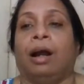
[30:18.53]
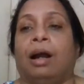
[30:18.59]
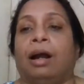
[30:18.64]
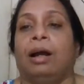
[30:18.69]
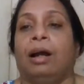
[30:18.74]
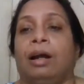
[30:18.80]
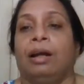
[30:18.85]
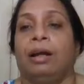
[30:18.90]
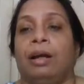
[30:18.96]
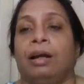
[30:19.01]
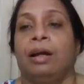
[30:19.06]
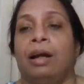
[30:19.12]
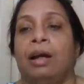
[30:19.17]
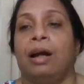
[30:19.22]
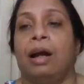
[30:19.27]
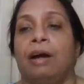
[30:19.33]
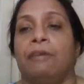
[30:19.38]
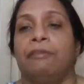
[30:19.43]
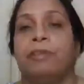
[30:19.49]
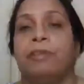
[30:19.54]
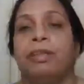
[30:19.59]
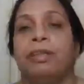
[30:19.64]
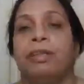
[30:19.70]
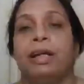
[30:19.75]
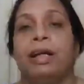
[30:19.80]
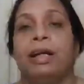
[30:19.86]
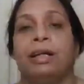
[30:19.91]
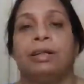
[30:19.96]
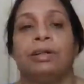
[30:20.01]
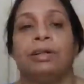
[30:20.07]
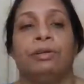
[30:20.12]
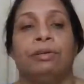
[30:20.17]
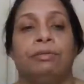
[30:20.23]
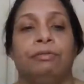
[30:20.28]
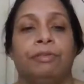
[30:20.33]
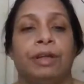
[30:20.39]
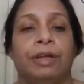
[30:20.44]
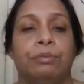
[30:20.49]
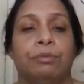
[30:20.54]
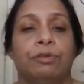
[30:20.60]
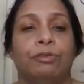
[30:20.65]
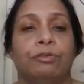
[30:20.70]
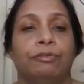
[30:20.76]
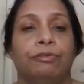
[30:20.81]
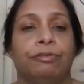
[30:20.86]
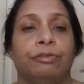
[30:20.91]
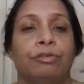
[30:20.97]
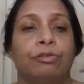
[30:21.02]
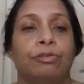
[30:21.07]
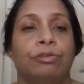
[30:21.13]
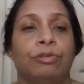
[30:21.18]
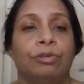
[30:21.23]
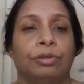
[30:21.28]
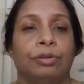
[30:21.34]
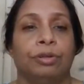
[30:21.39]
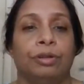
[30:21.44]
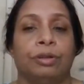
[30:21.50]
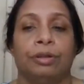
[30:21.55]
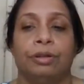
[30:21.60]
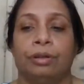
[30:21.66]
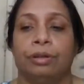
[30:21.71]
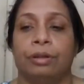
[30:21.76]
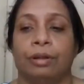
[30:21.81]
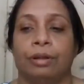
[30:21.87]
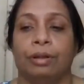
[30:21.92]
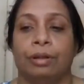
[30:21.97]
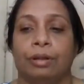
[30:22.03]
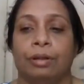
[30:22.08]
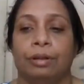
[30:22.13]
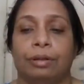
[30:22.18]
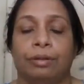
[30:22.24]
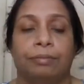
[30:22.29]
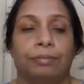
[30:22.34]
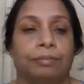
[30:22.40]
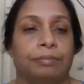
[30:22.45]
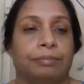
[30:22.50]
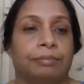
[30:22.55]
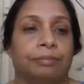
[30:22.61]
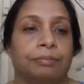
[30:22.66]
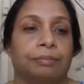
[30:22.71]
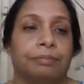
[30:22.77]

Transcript: After that, we move to um,